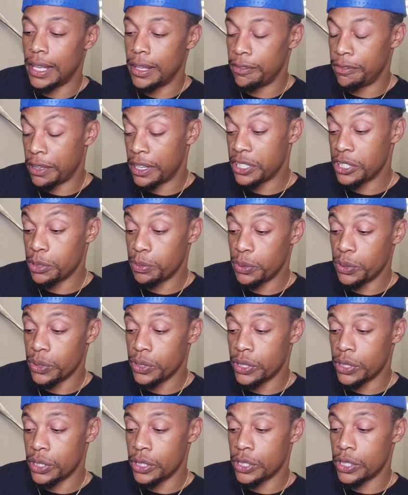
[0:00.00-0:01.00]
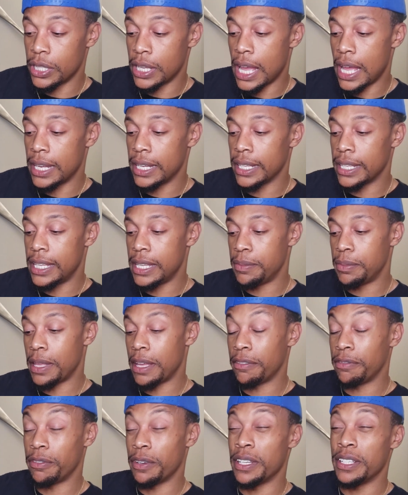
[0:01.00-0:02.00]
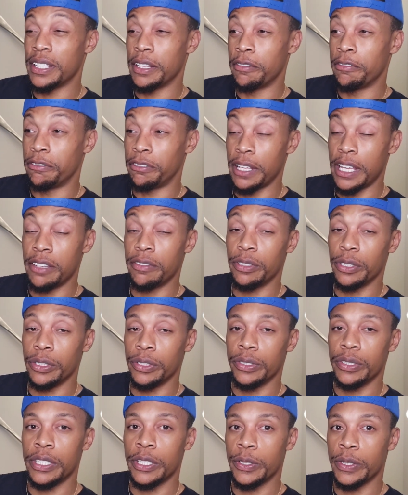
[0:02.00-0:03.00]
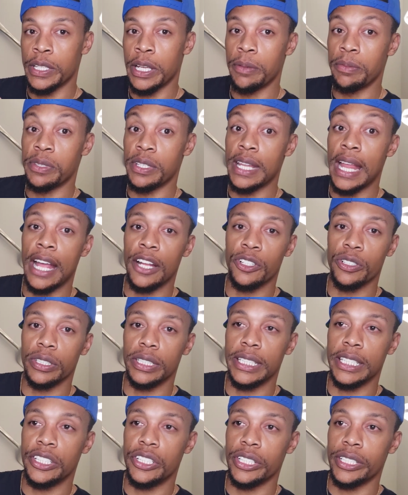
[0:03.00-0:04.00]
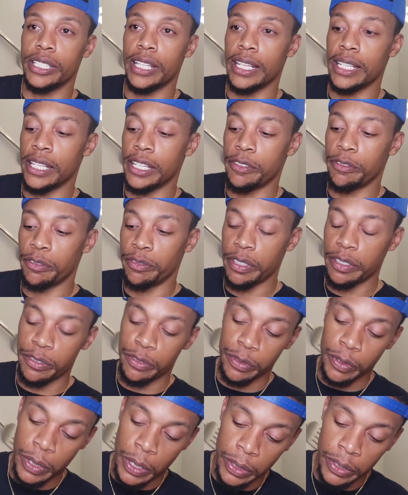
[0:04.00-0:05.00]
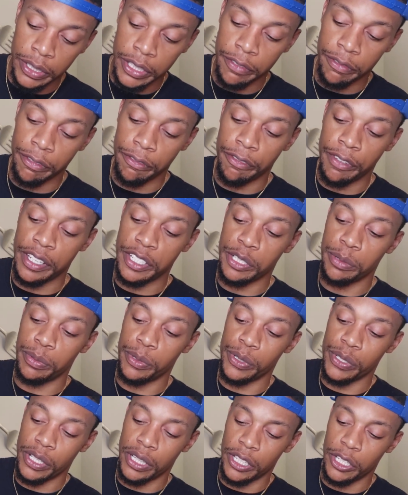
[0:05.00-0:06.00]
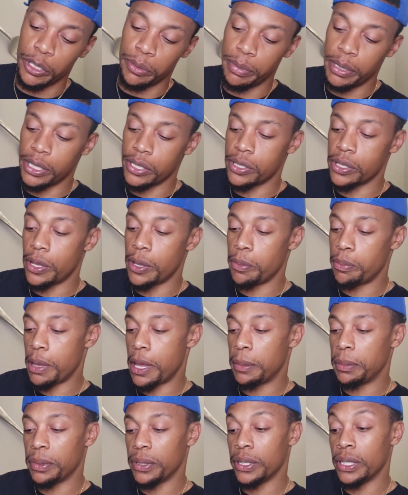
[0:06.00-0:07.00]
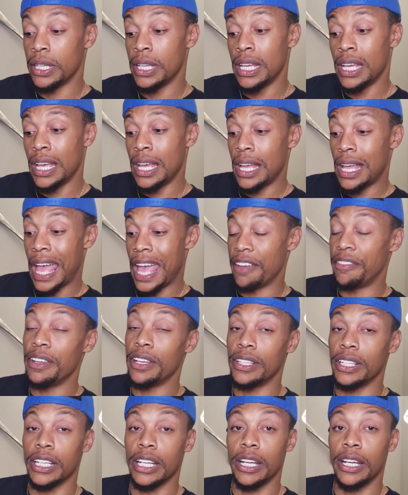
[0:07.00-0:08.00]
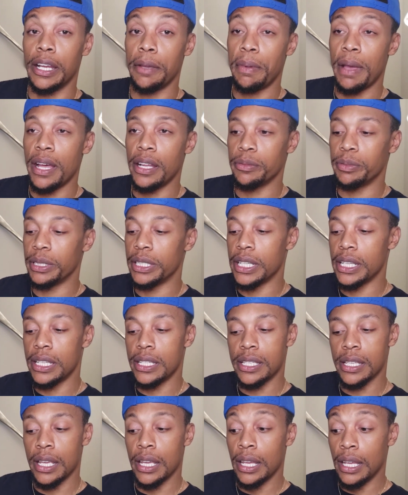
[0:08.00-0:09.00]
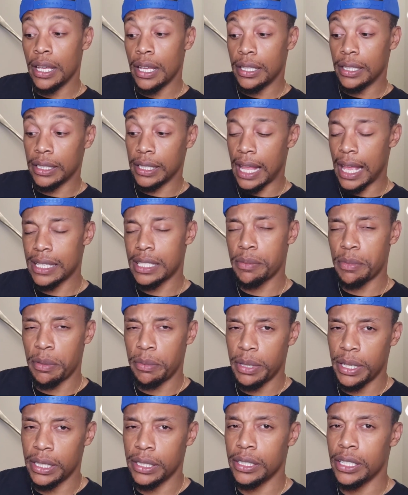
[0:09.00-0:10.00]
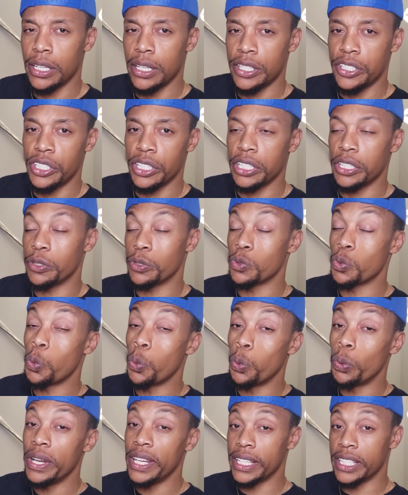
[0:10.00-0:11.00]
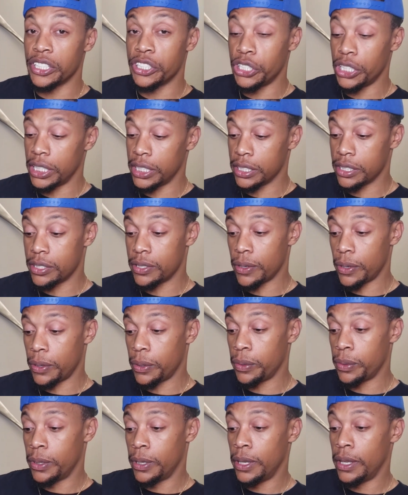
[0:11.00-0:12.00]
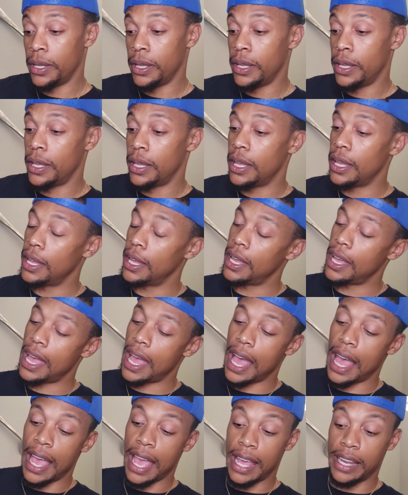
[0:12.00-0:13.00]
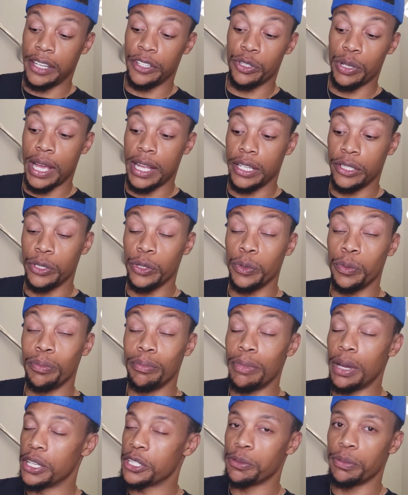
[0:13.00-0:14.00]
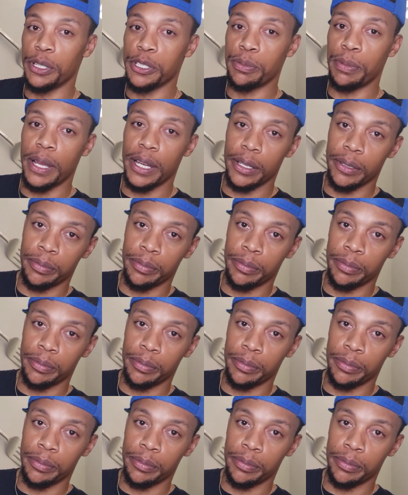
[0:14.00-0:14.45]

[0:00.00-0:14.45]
vegetables to kind of keep that the flavors. Those comes naturally, just like the different flavors from all the different vegetables. A little bit of salt, pepper, heavy on the curry powder because the last time I made curry chicken, it was weak as shit, so I had to try to do much, much better